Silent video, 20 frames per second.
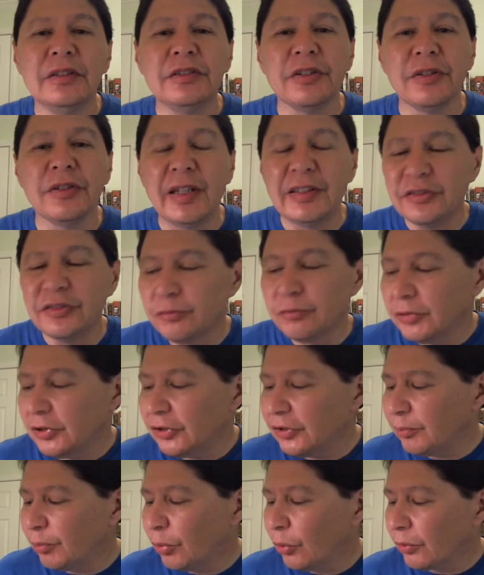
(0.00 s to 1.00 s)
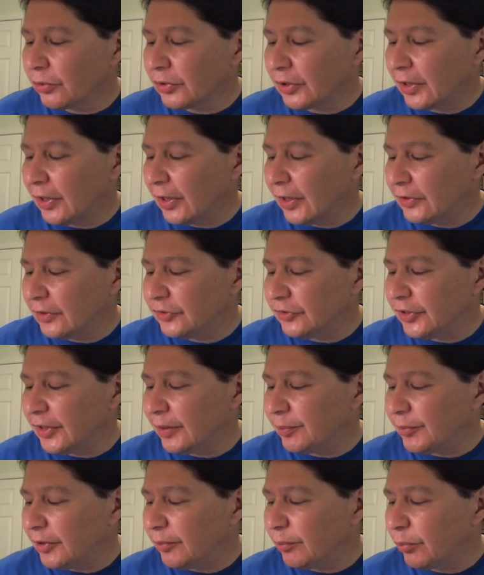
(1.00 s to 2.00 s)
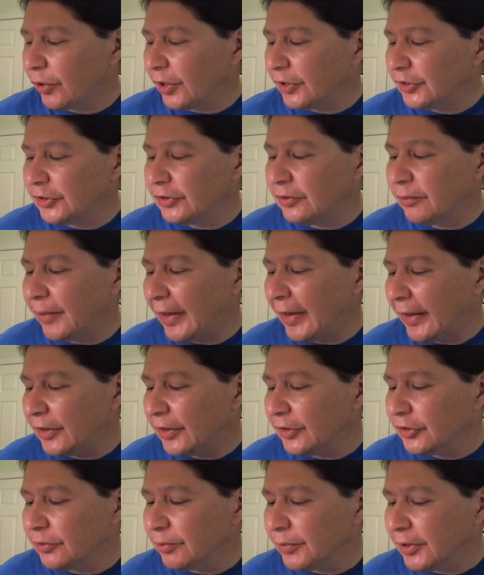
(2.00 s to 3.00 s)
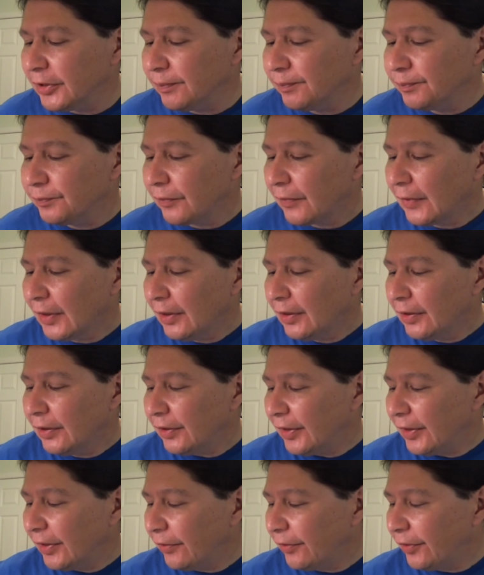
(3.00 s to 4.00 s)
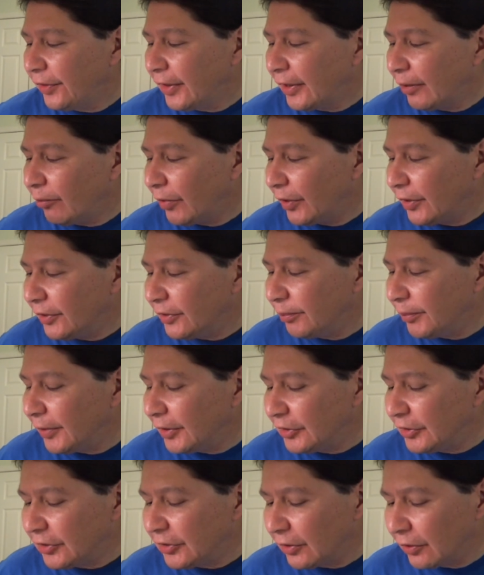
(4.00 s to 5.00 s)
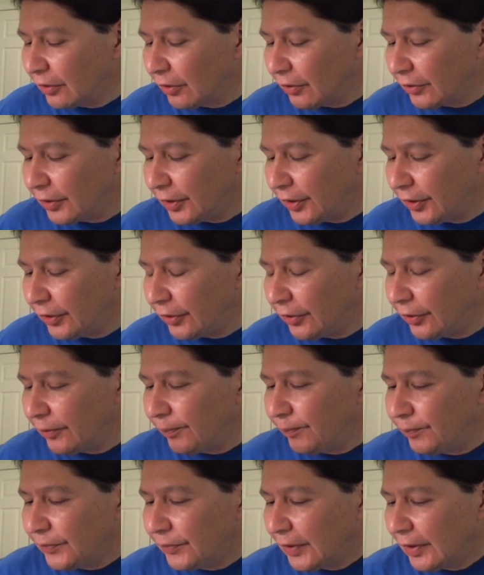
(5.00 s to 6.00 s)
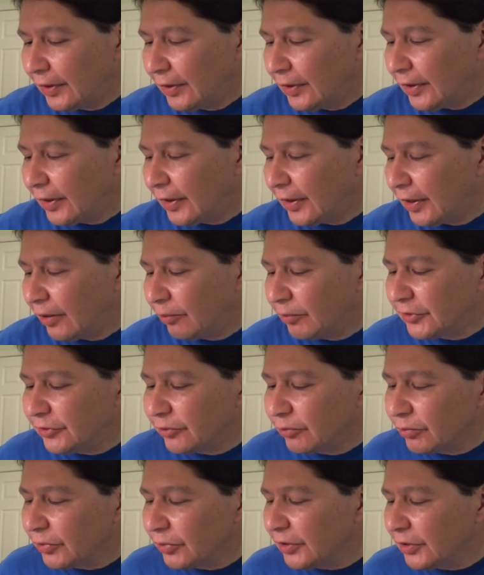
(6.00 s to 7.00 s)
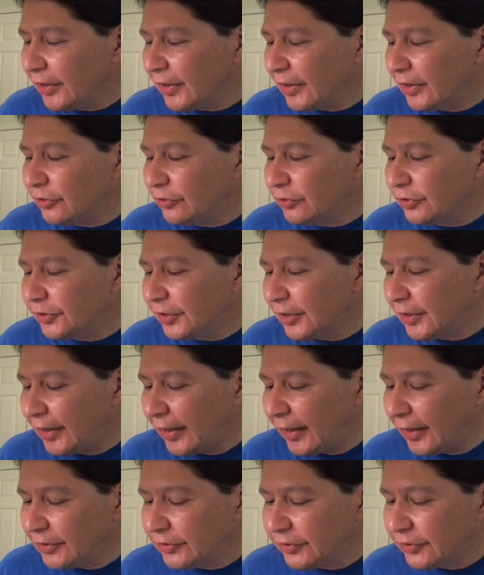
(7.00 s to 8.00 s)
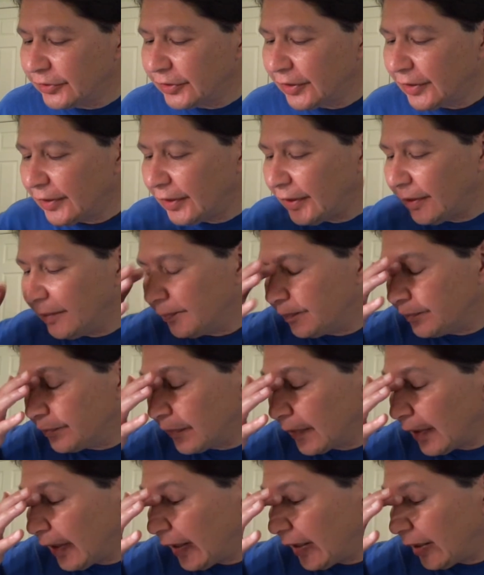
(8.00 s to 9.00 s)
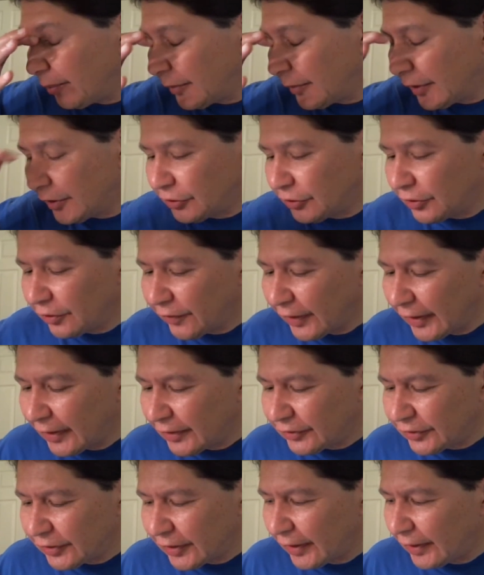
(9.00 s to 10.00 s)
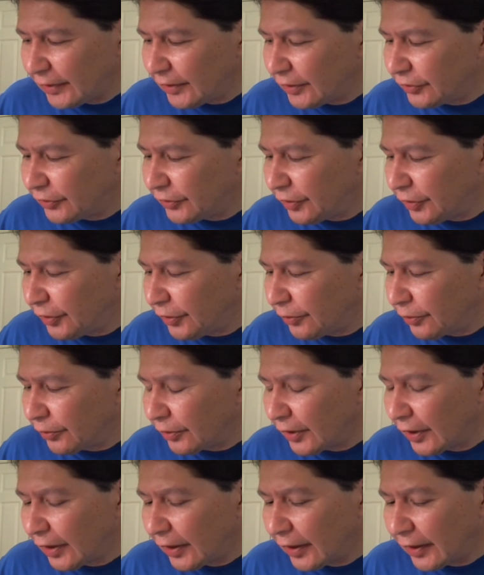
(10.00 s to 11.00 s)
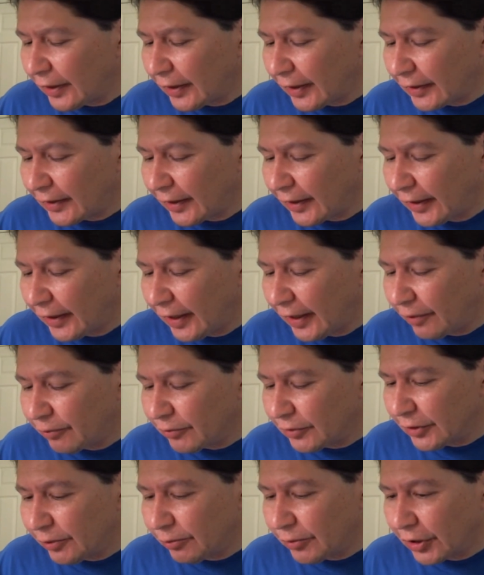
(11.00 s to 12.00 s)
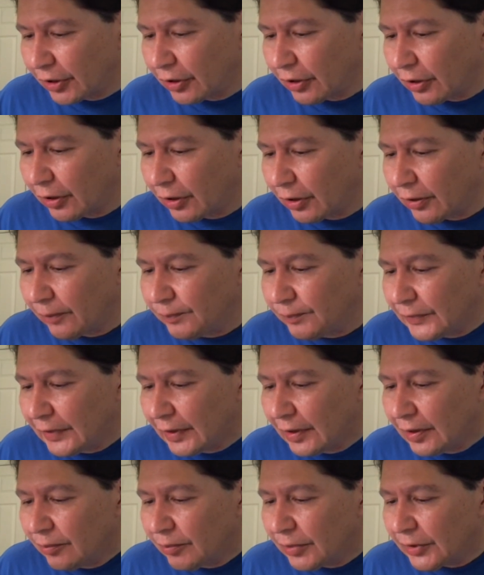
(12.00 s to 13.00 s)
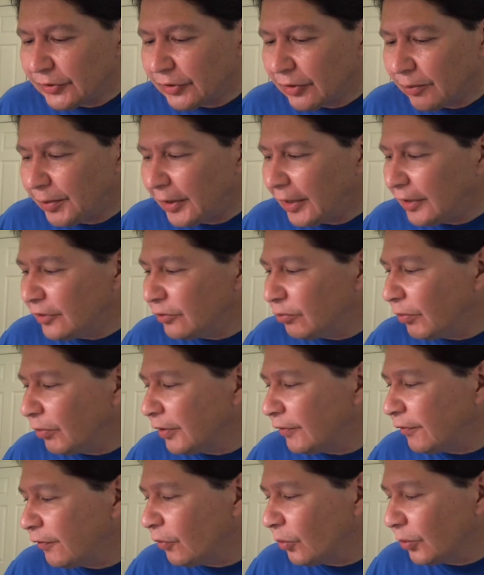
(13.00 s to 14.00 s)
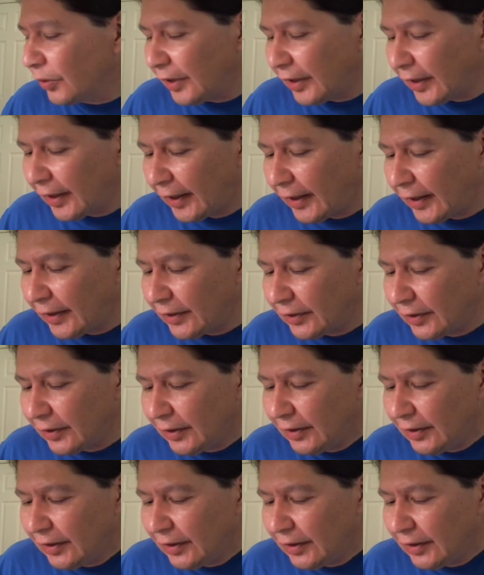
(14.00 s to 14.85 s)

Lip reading: So that's a real important concept, impression management. The other thing I wanted to mention along here was a really interesting case study, and I'm not sure if I assigned this to you or not. I can't really recall. But it's on page 148,